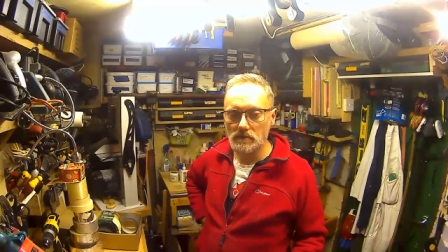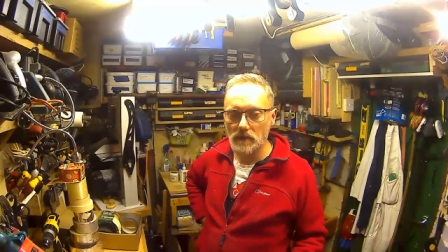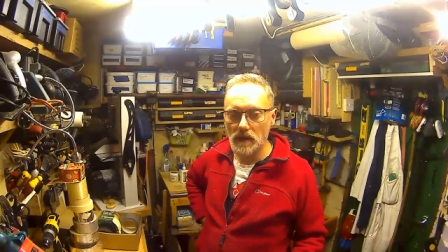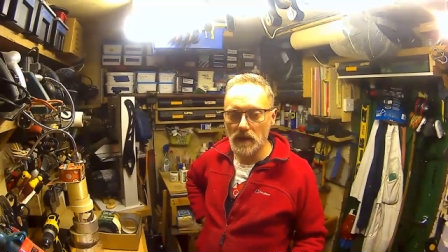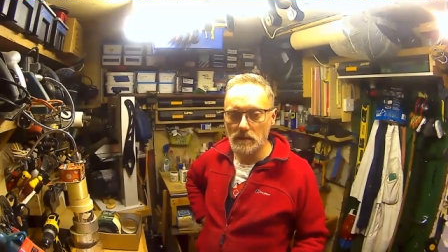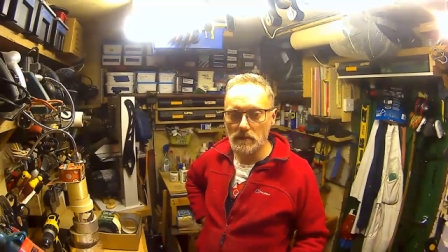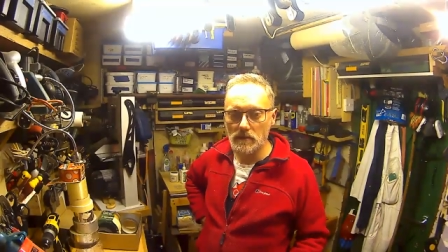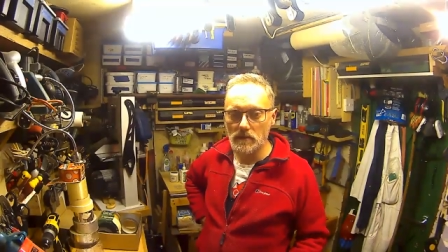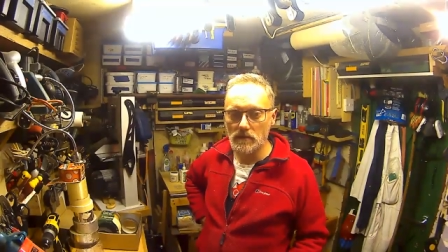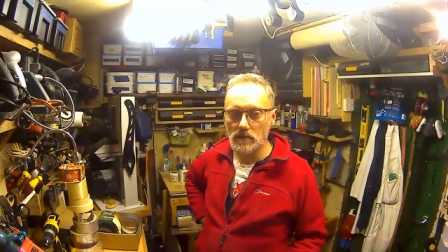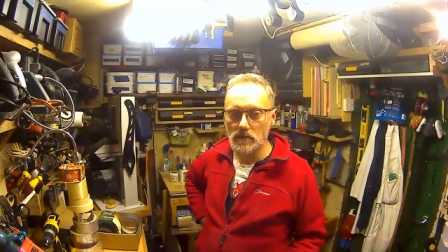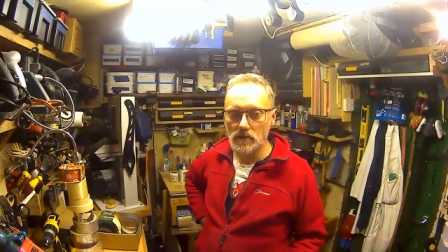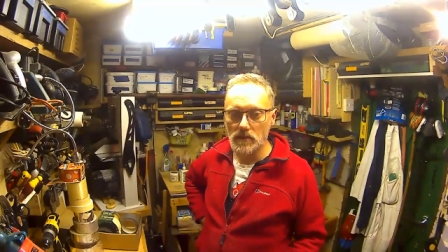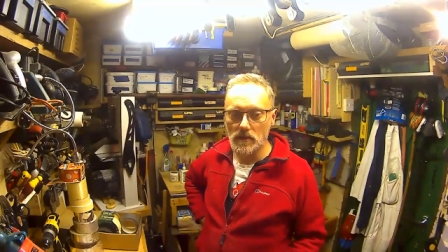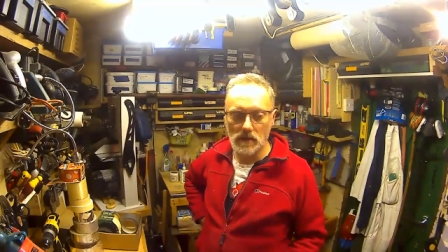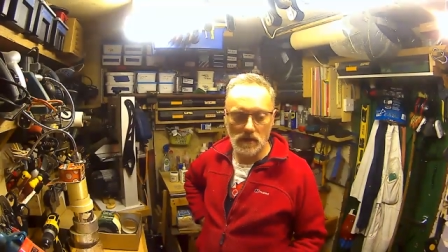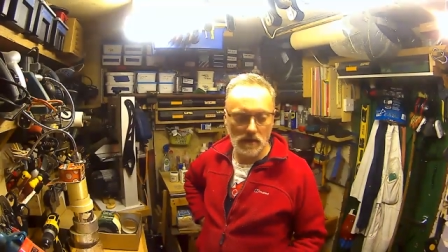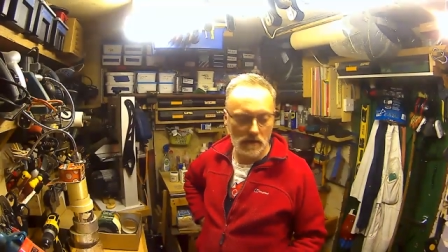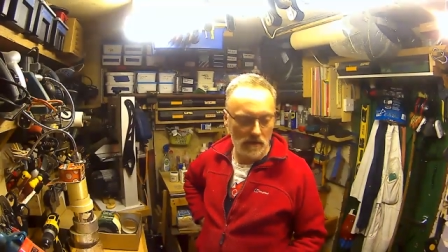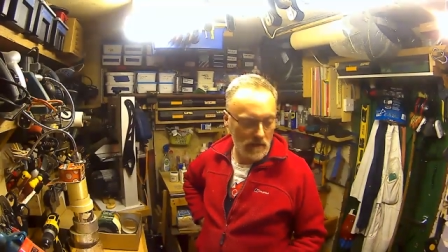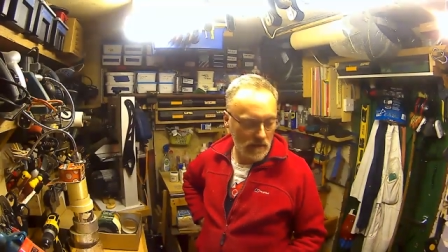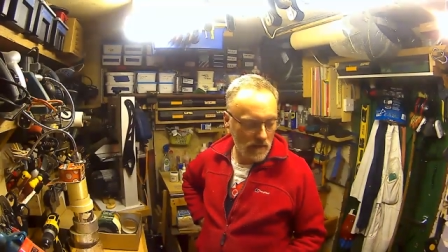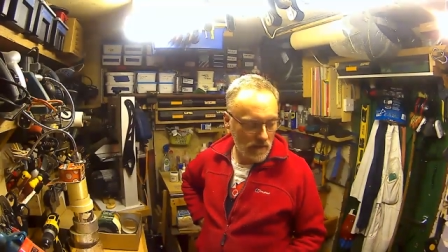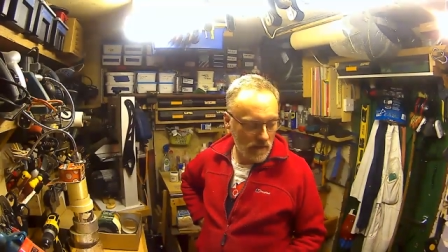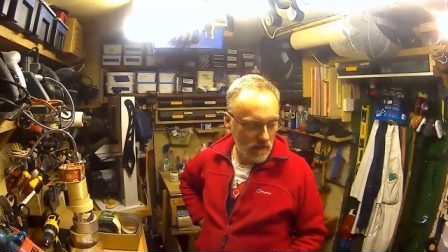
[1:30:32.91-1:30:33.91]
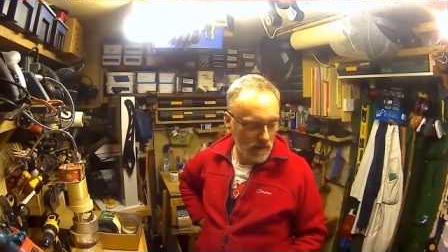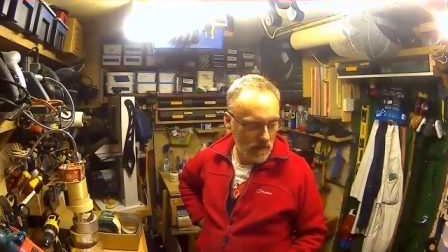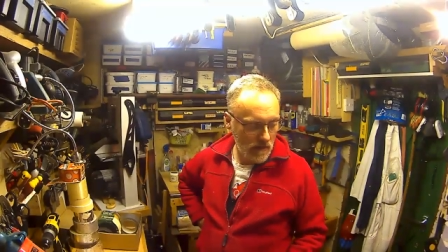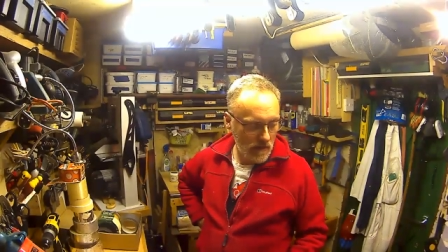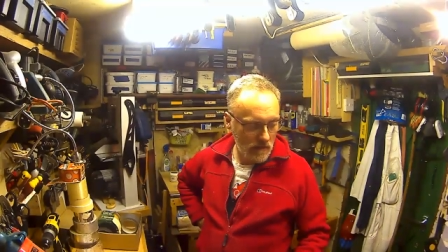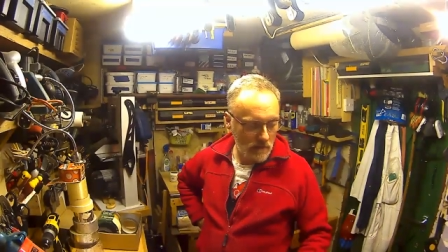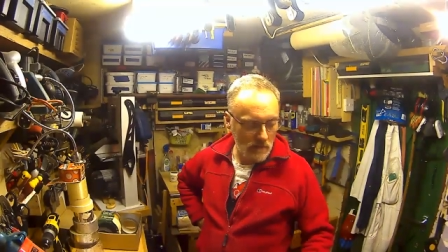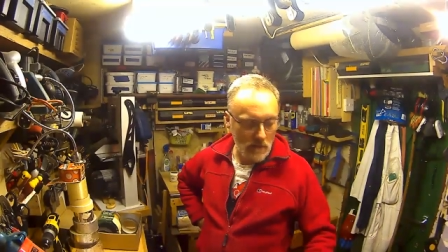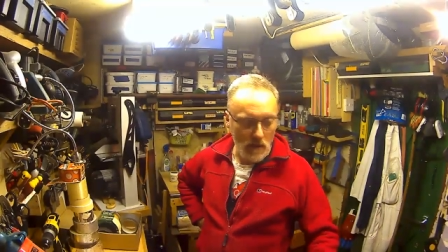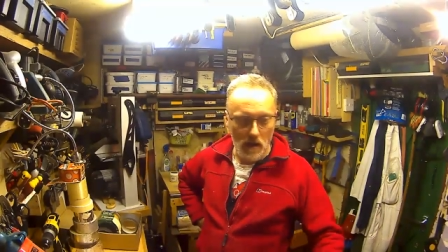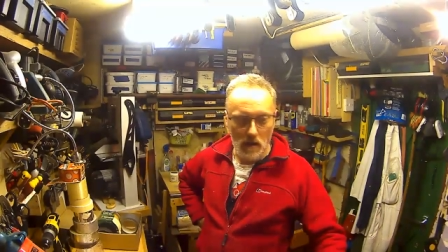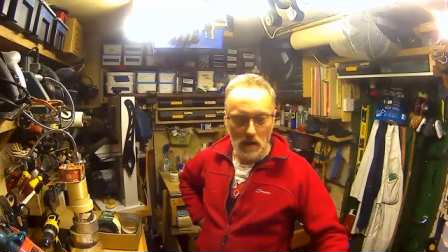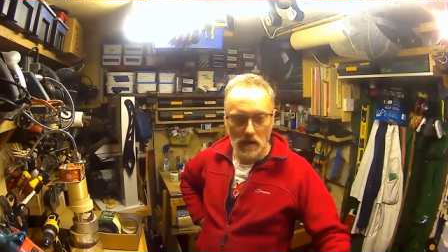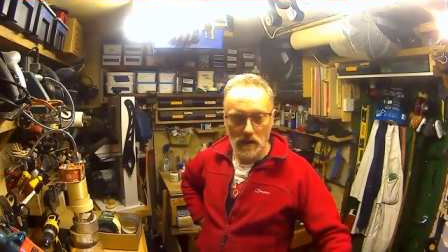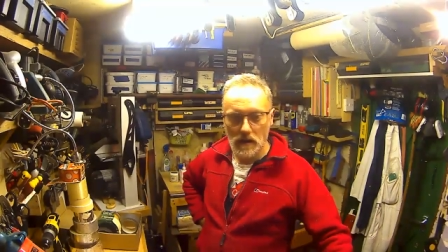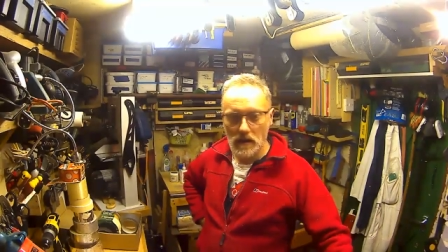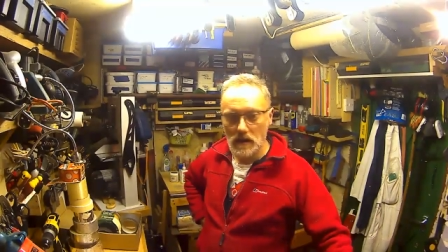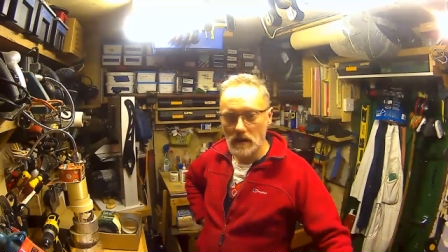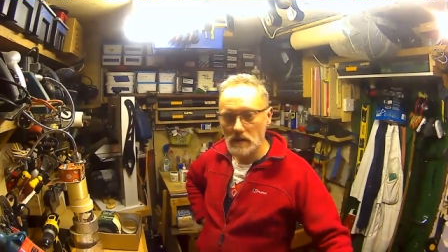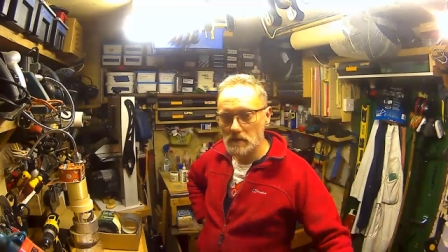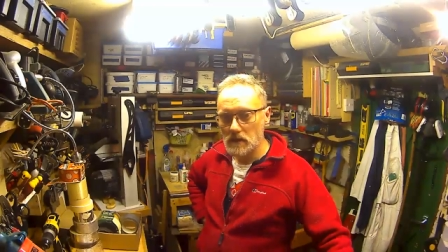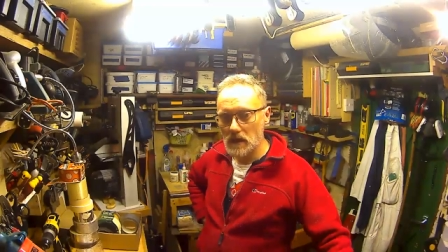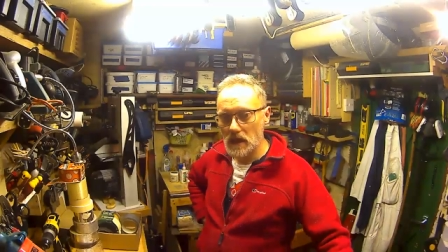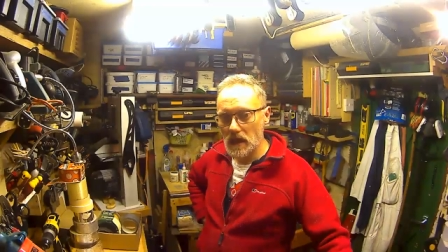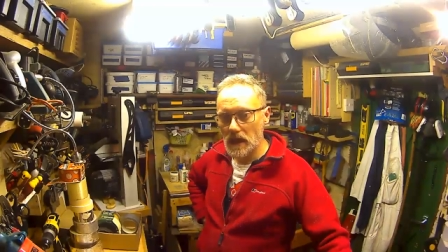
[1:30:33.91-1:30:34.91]
paperwork,
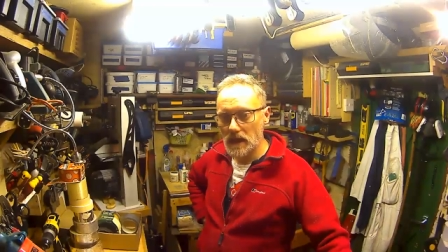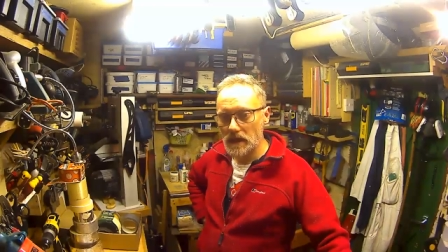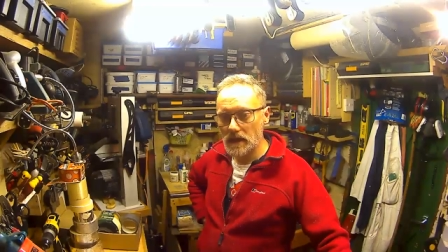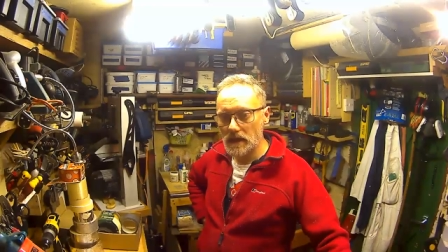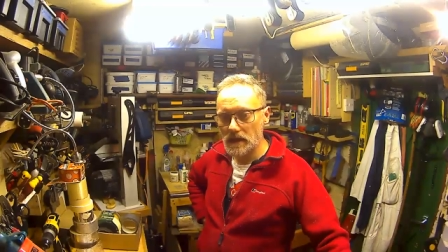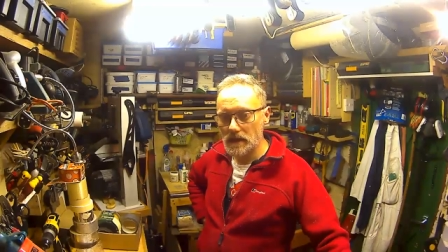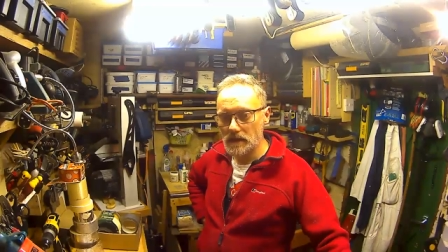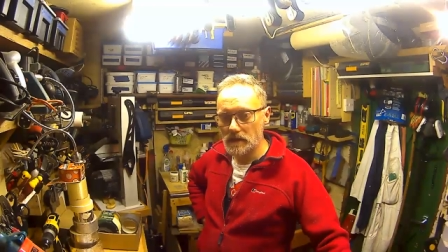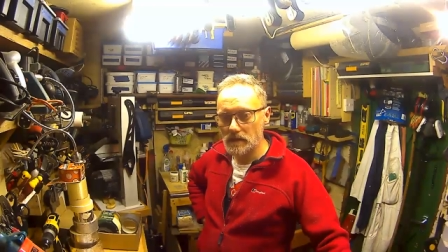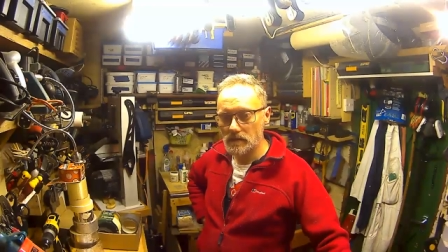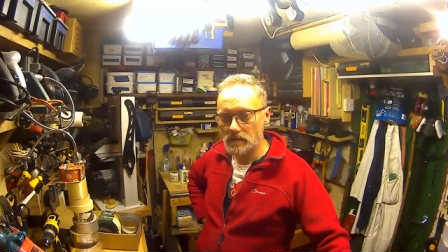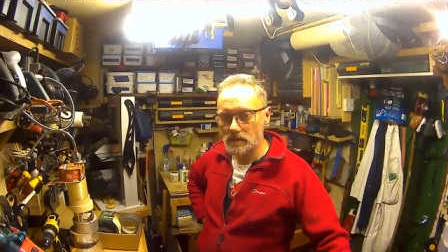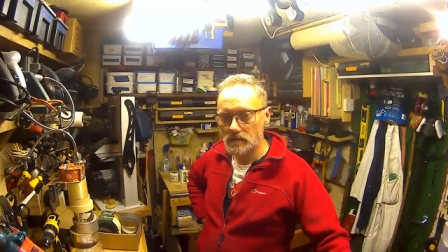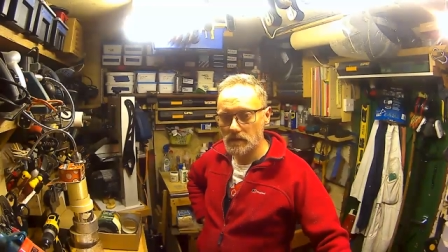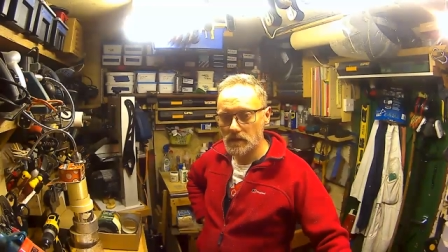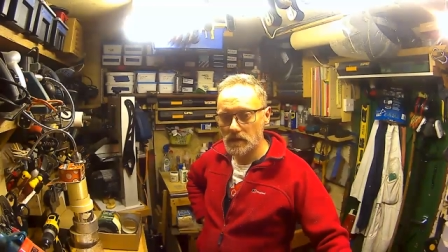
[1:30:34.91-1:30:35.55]
marking, planning.